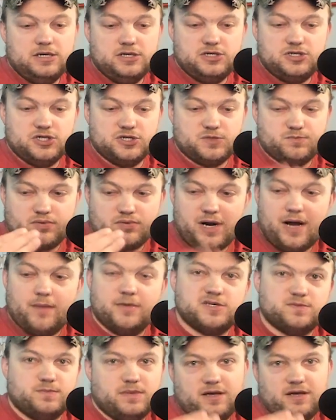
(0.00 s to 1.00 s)
Just
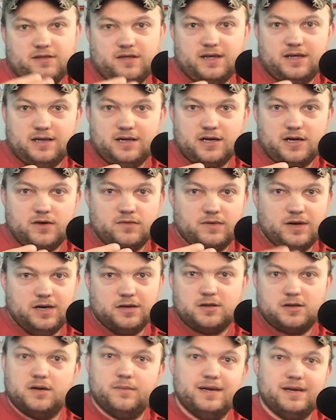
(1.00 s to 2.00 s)
promise me that, you know,
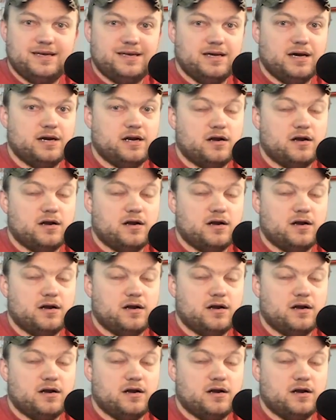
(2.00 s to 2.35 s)
it's going to be done